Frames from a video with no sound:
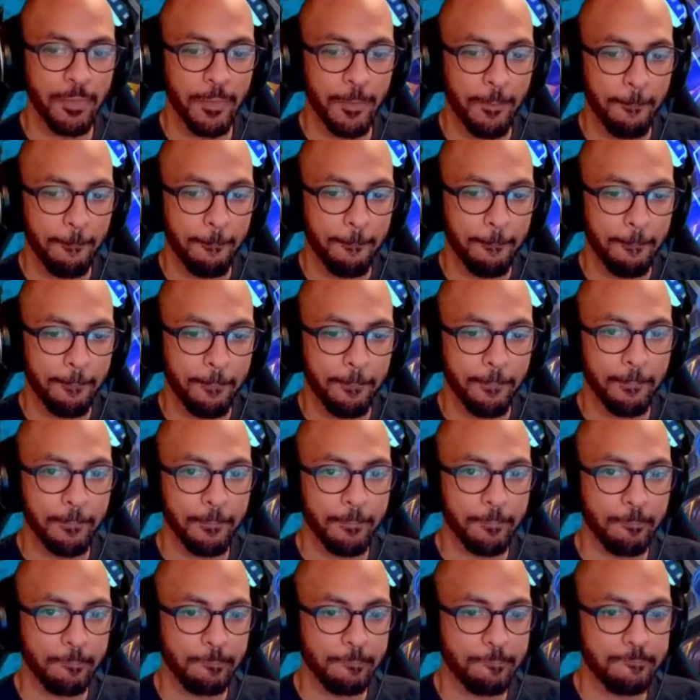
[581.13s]

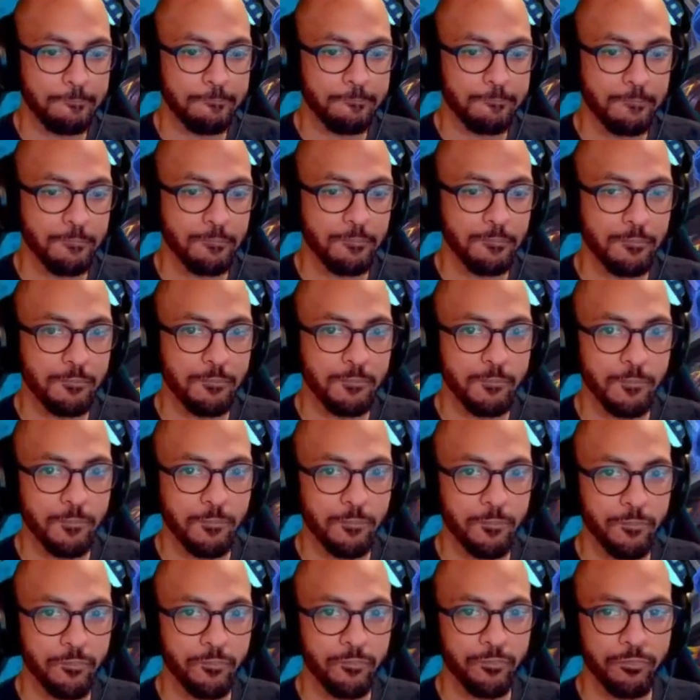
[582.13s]

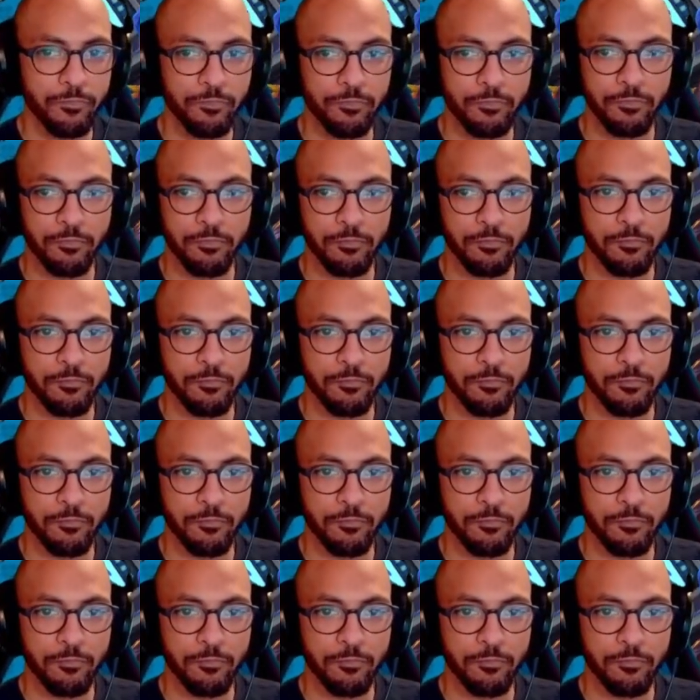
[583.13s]
No one is speaking in this clip.